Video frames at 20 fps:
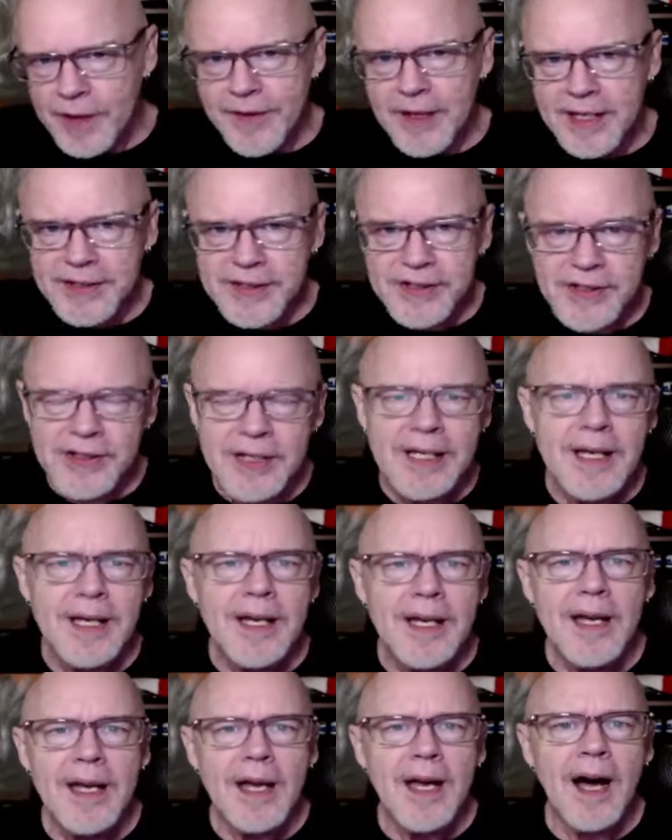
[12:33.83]
us,
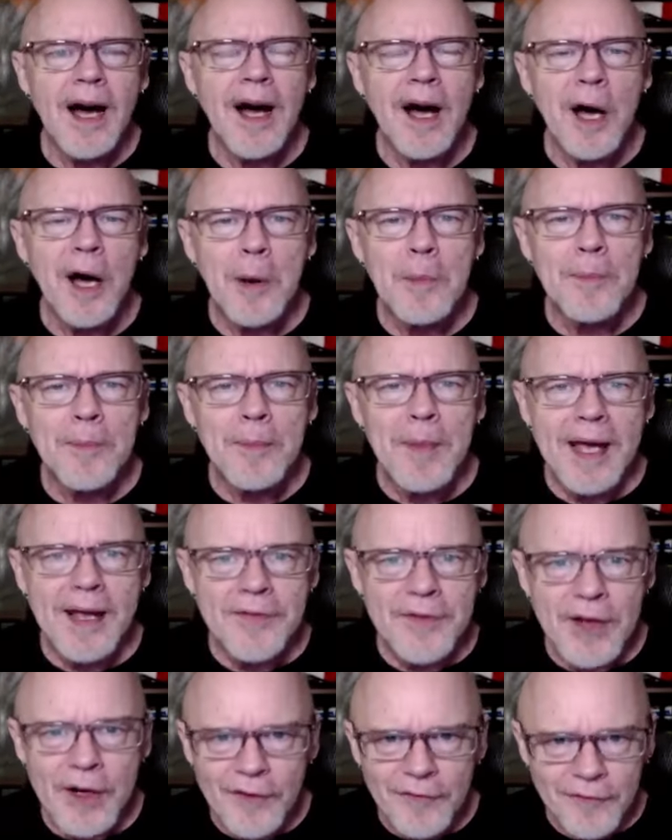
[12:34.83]
um,
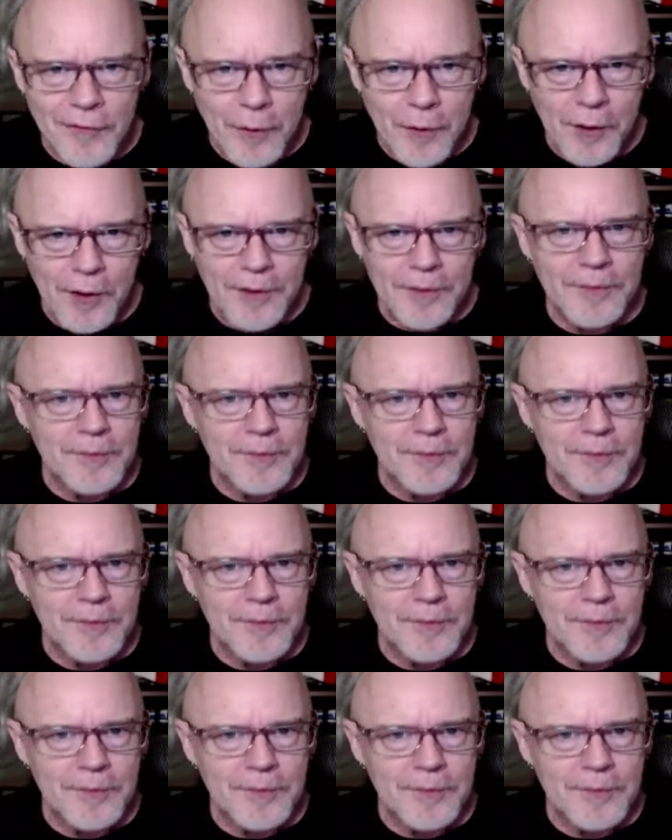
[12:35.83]
and therefore,